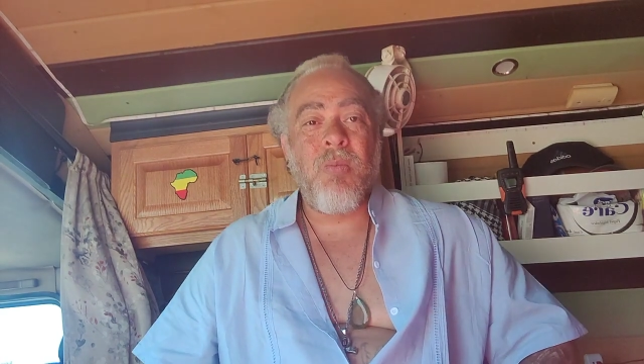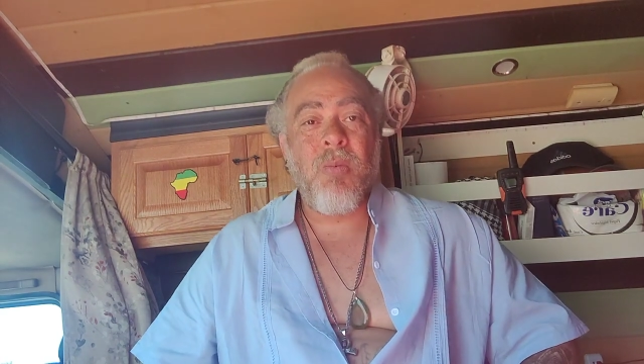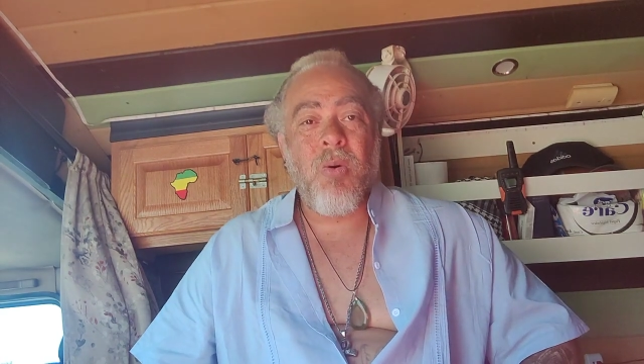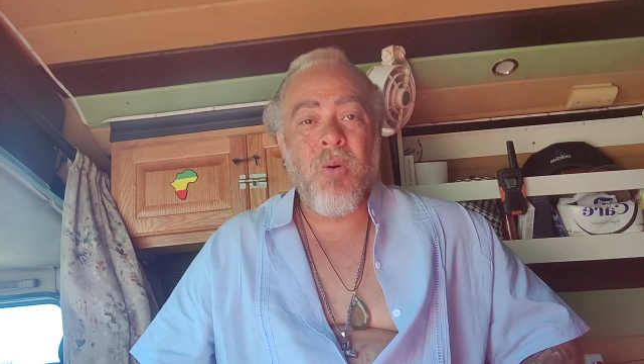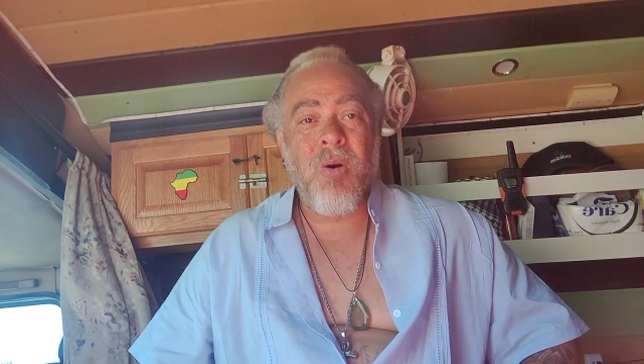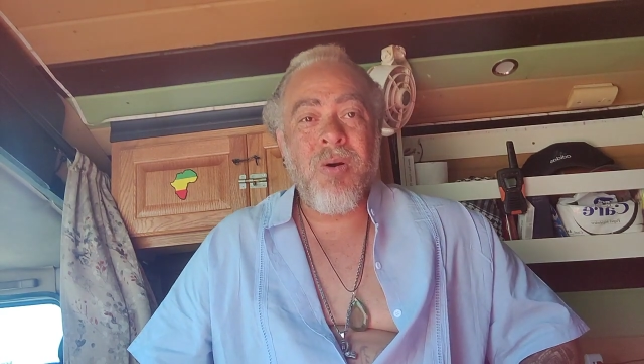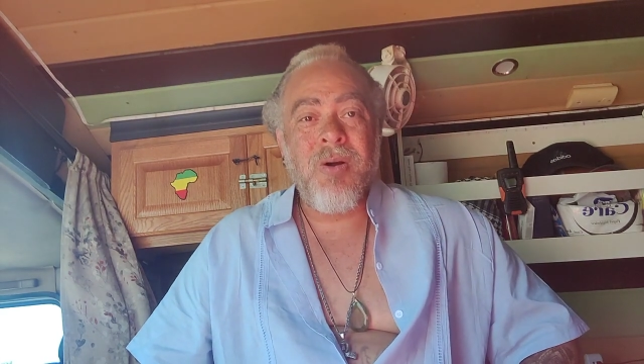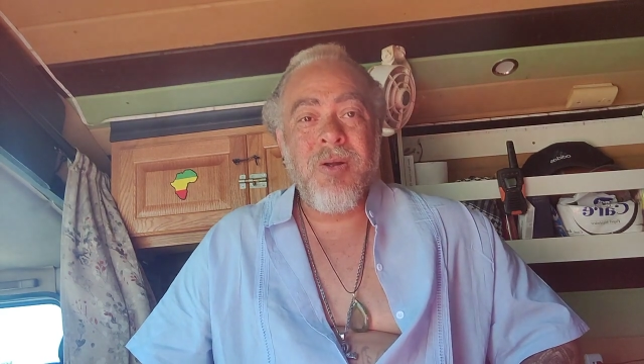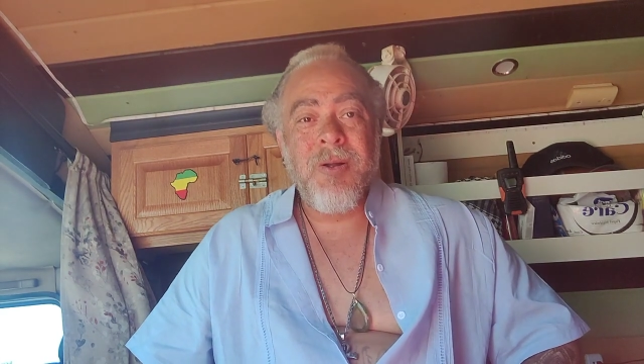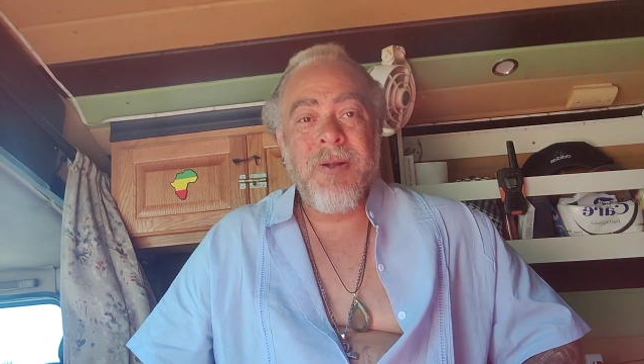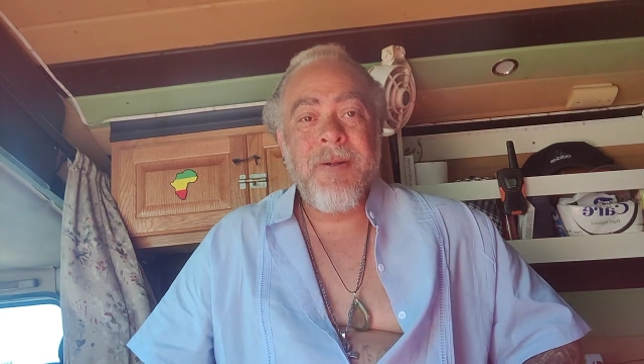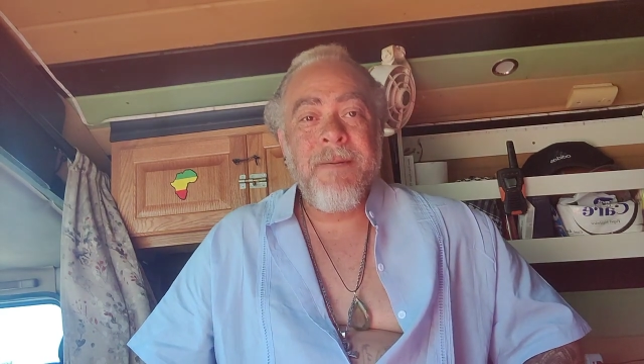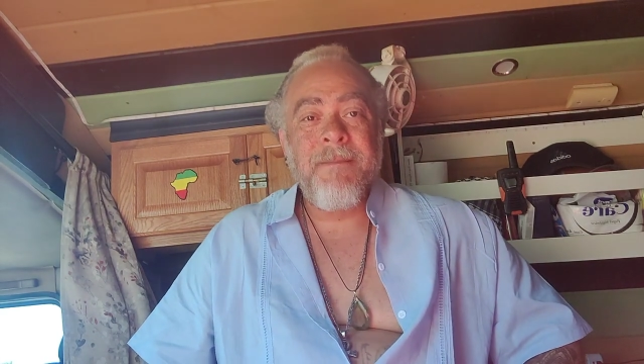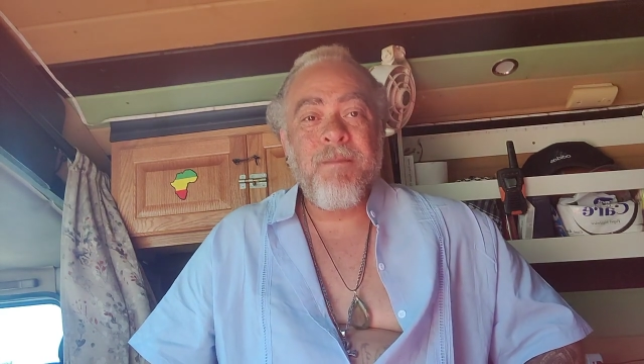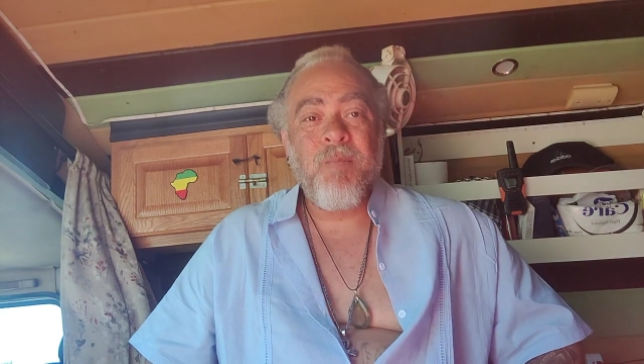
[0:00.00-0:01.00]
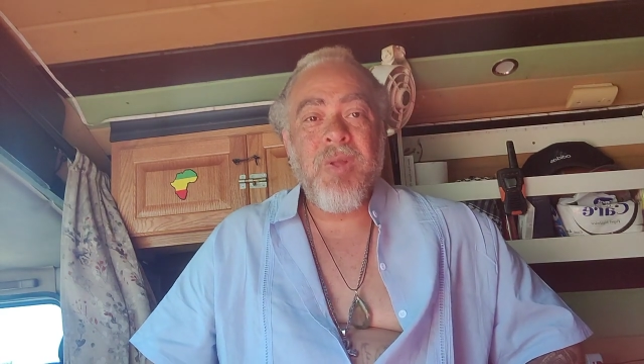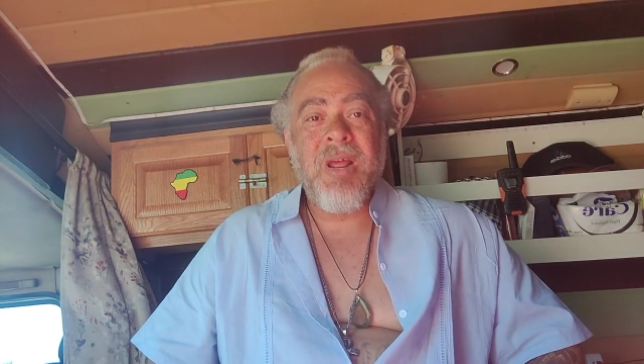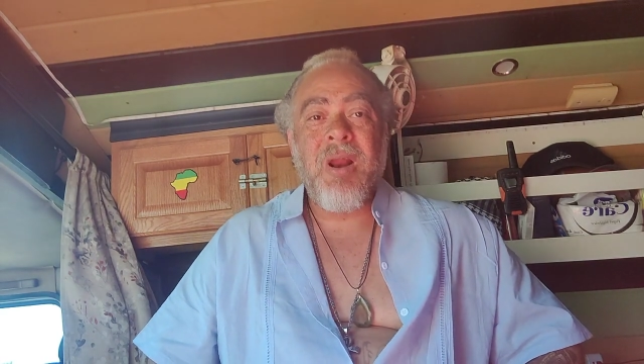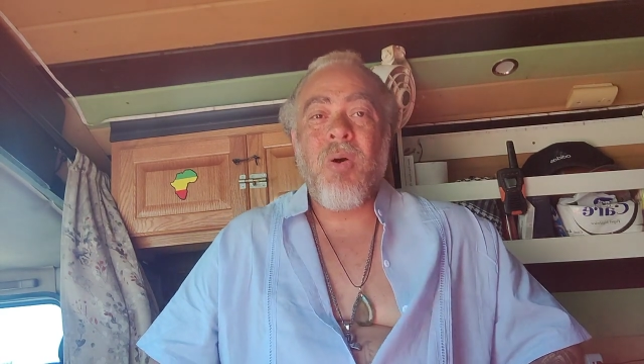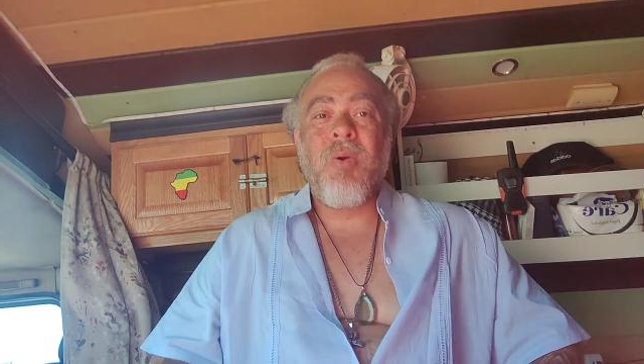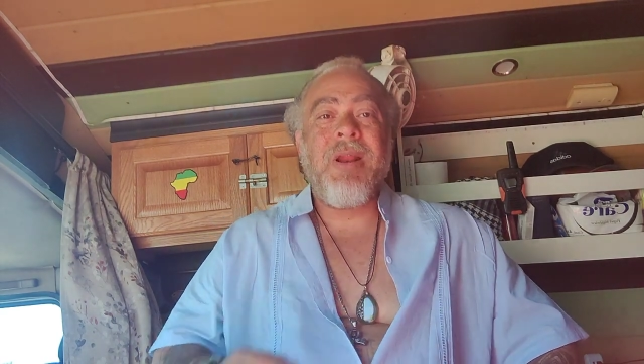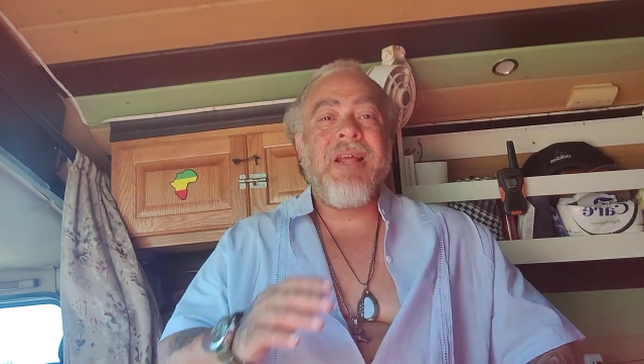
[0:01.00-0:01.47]
more.
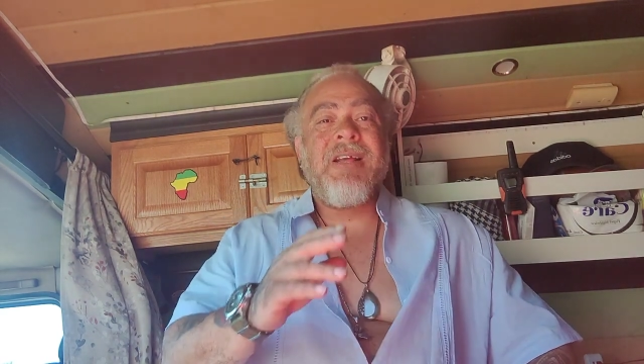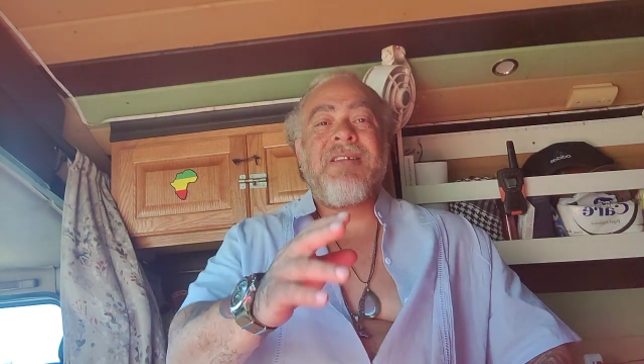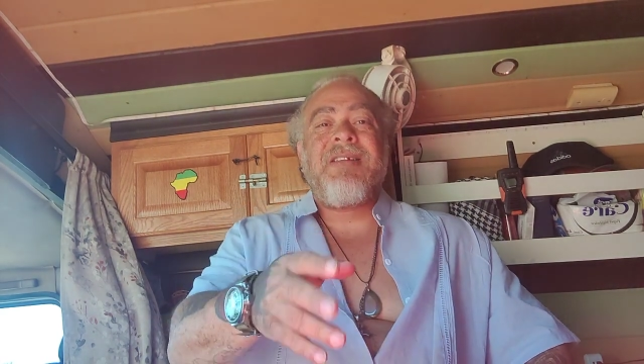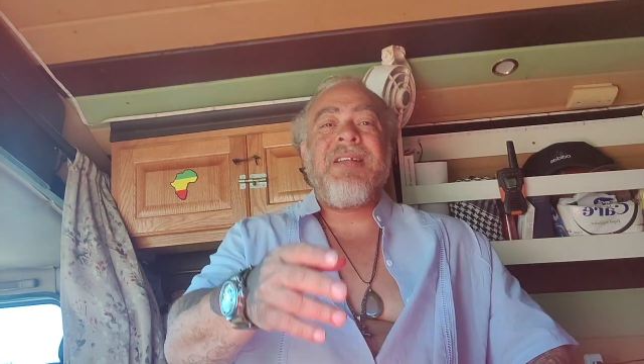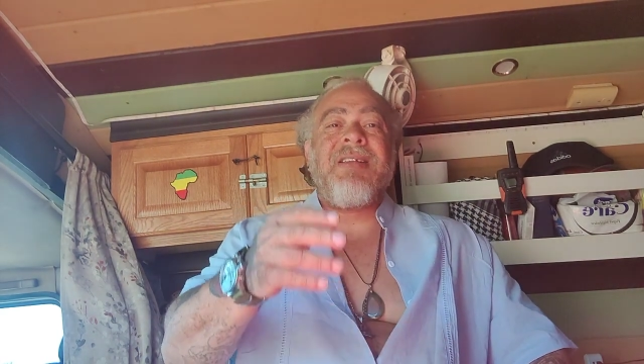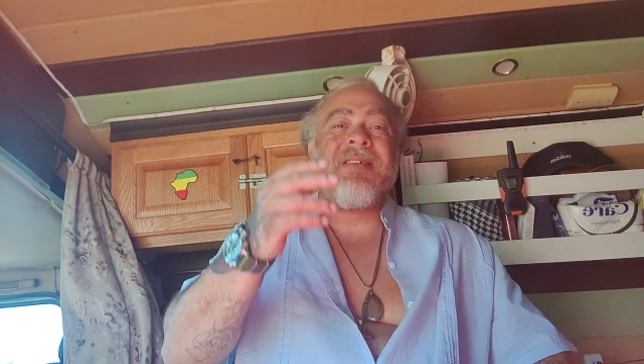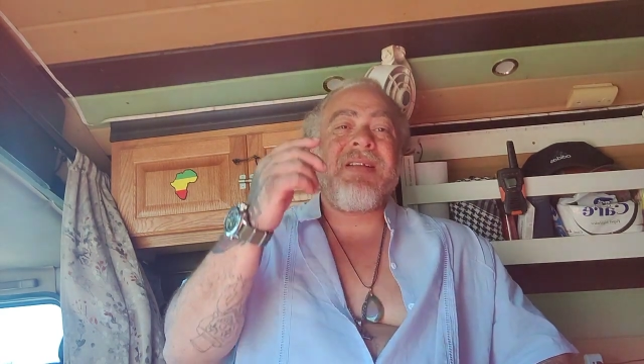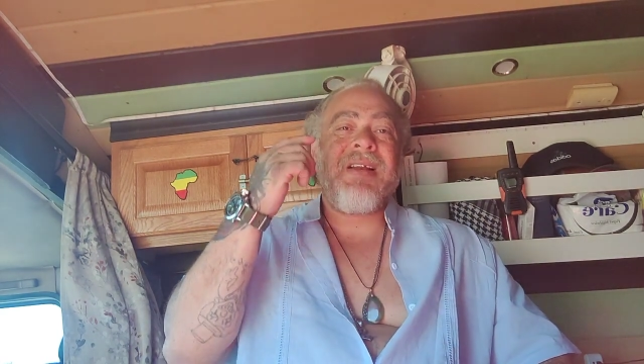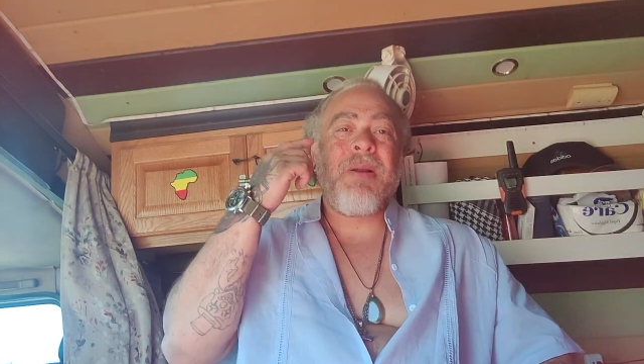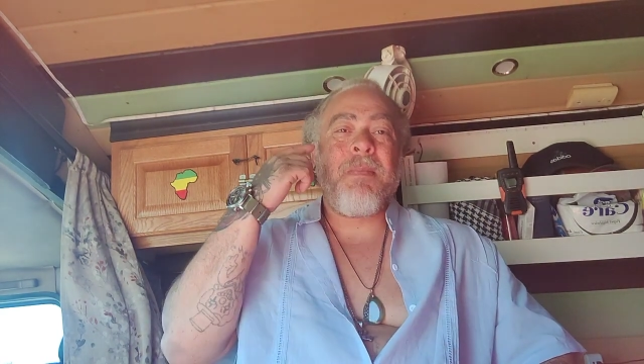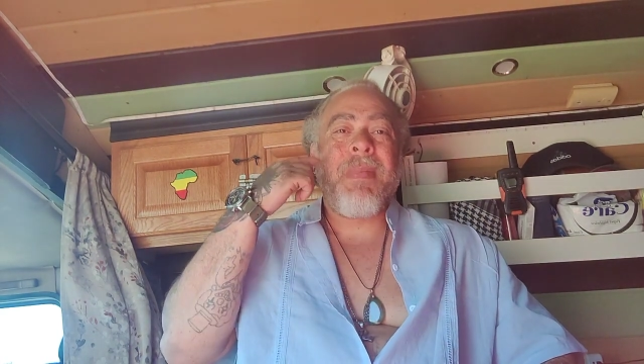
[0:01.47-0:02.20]
It only exists in the